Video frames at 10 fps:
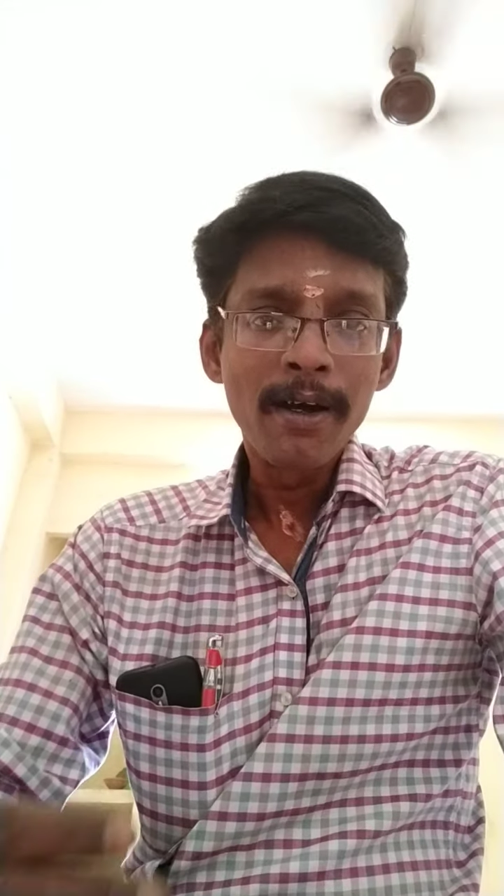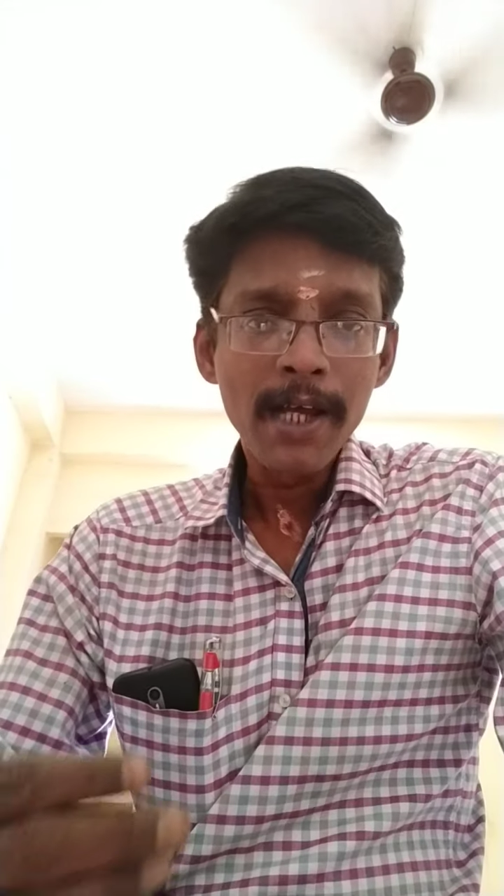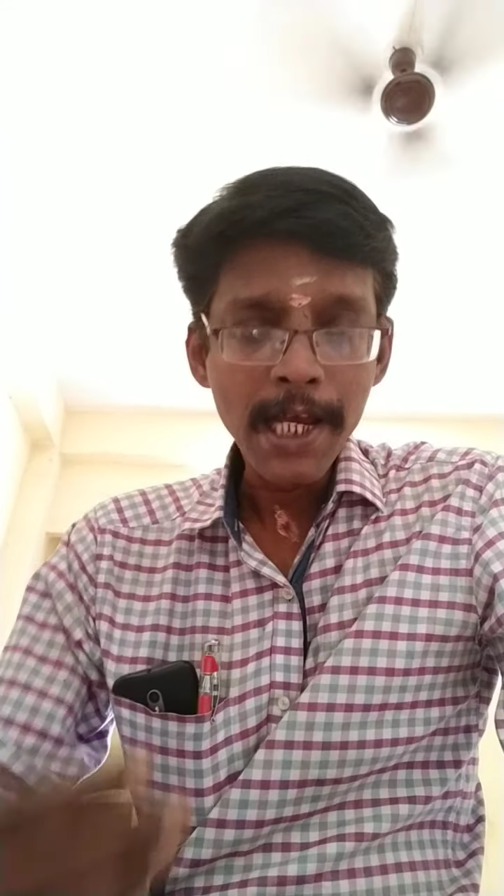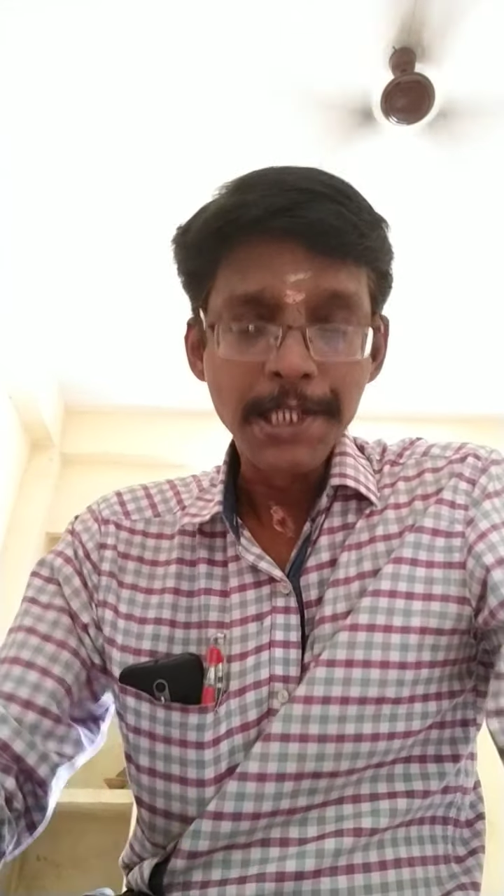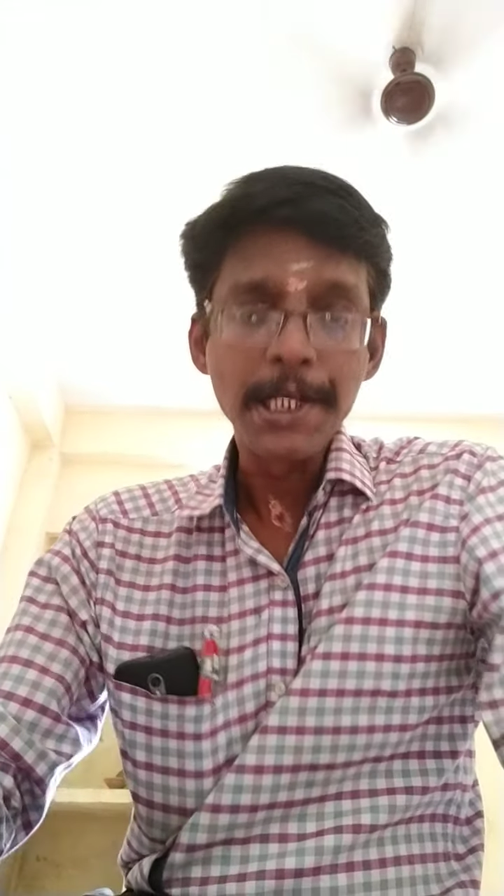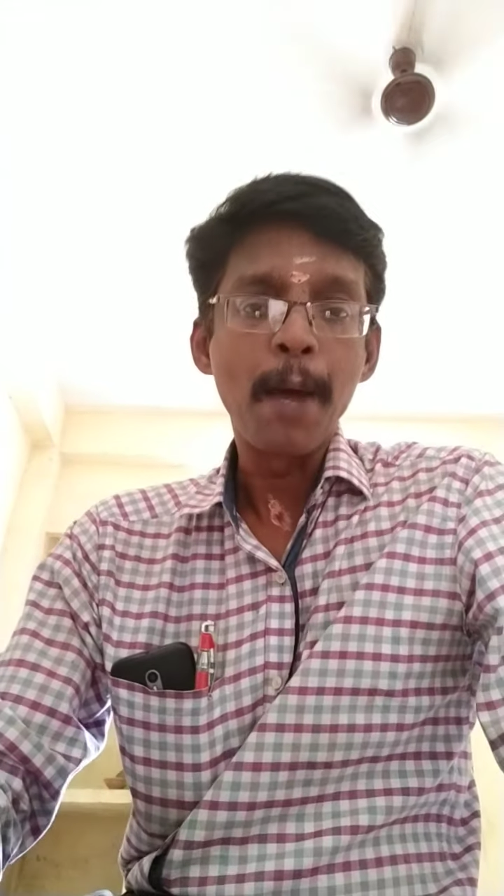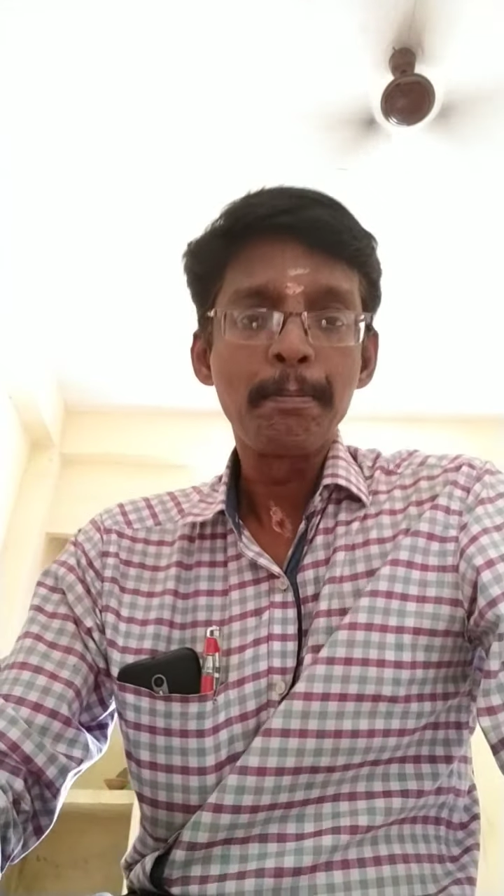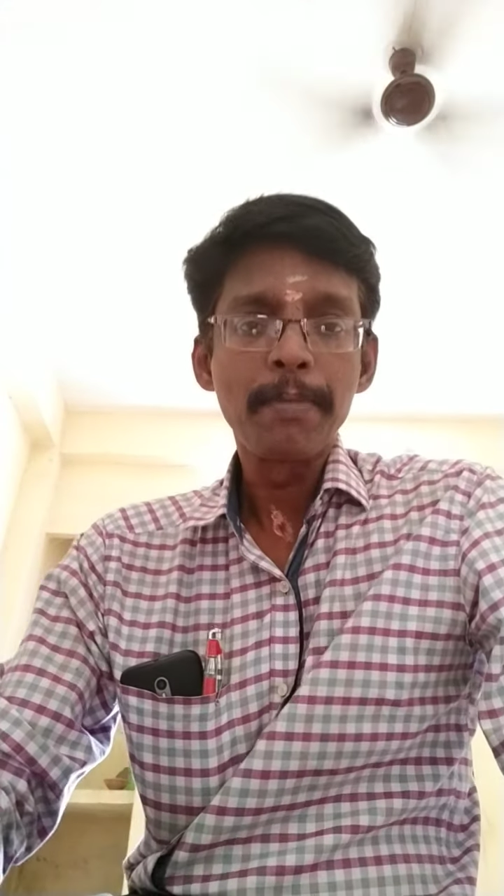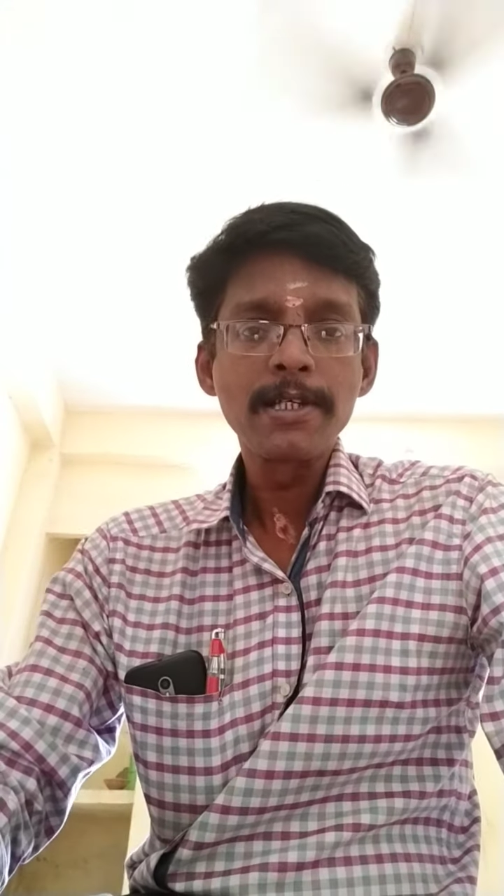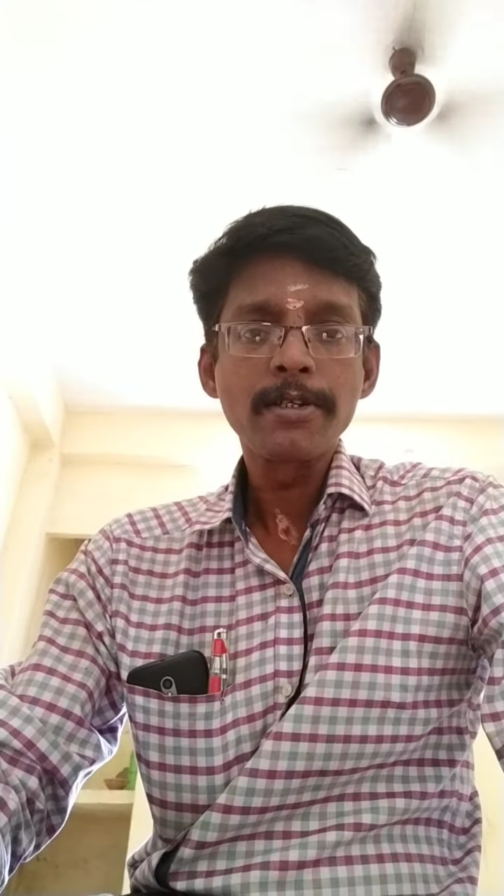
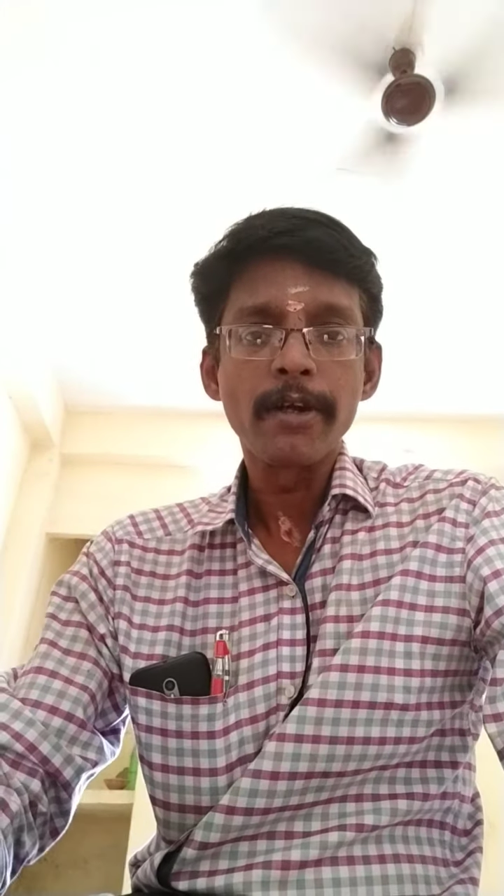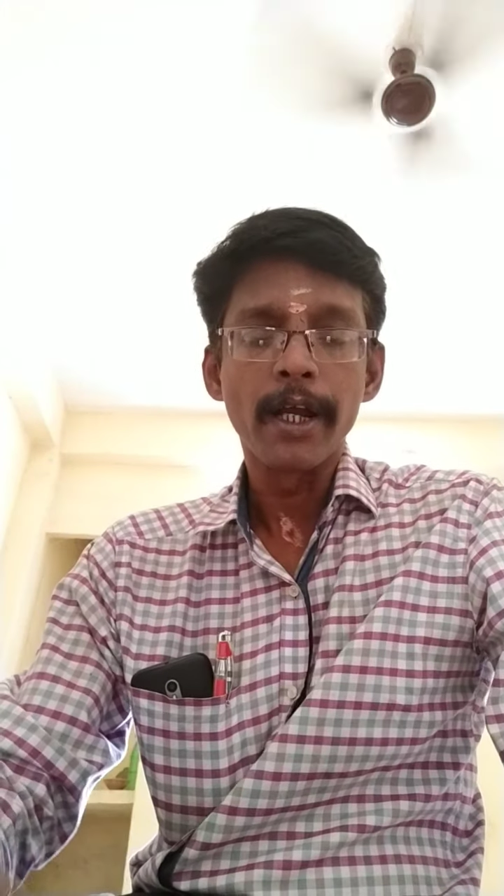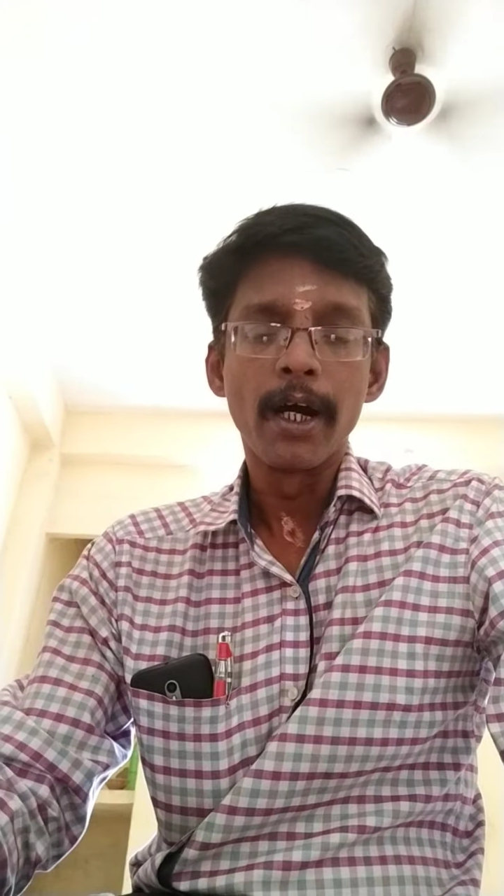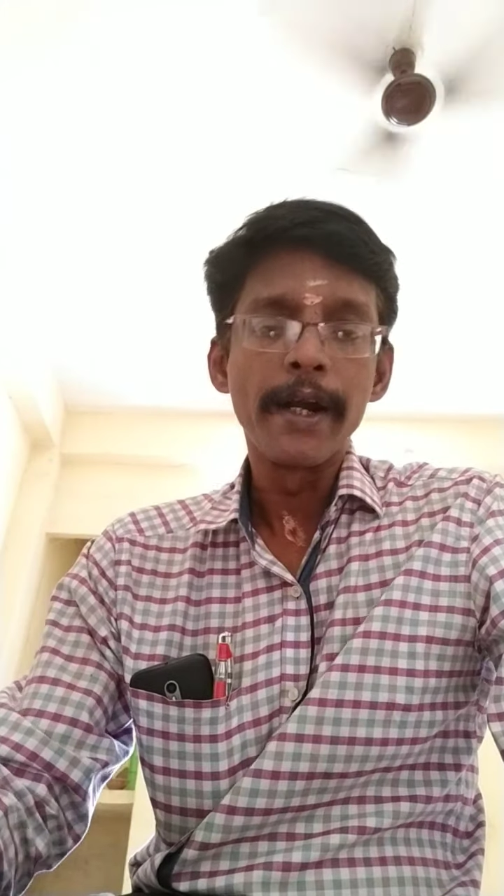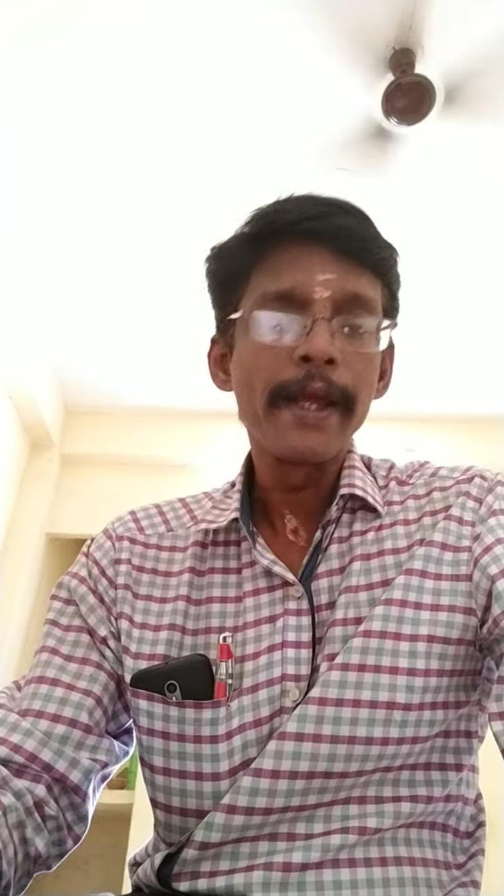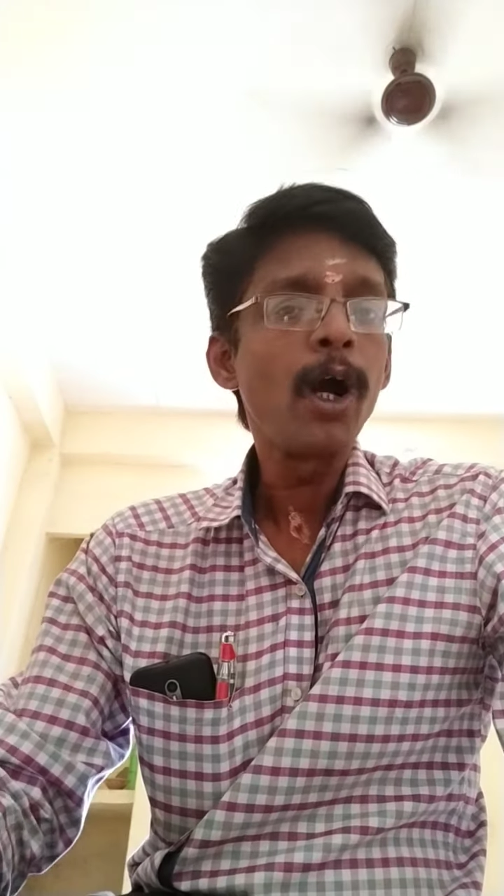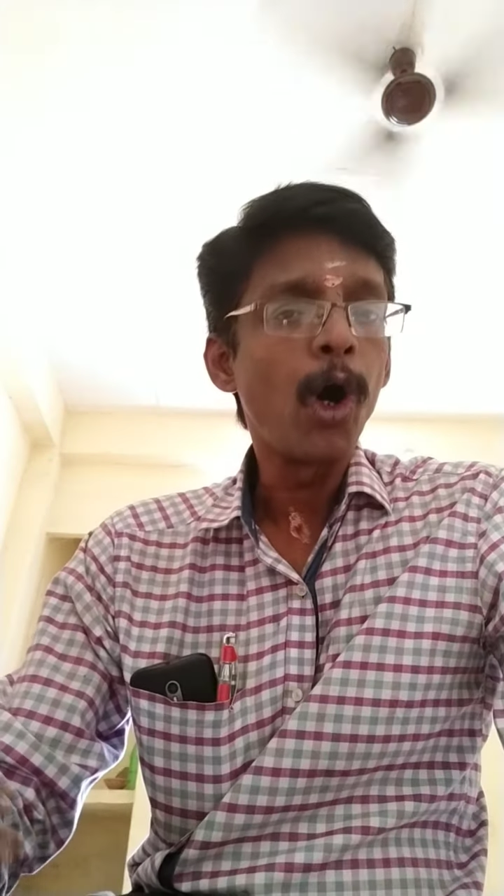examples regarding